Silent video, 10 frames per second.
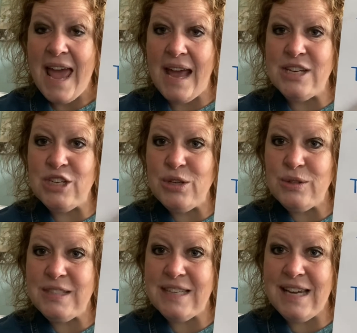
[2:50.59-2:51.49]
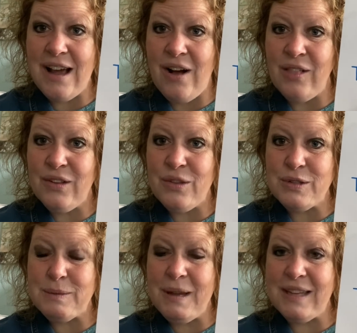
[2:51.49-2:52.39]
And do you see all of
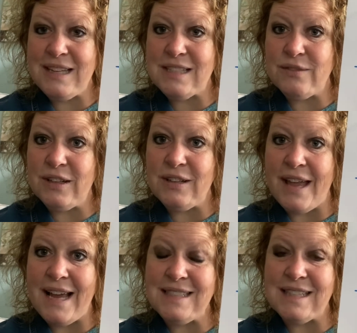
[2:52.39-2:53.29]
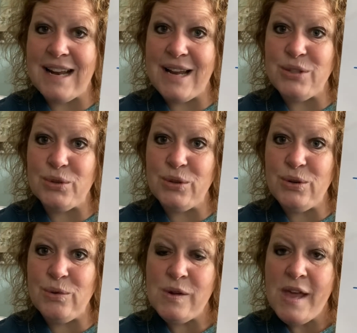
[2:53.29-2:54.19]
those millions of little eggs that I
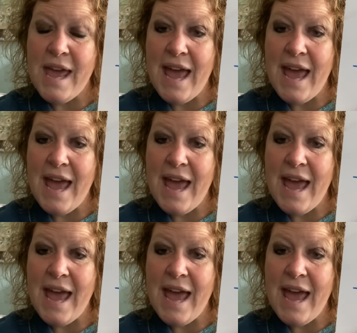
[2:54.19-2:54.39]
drew?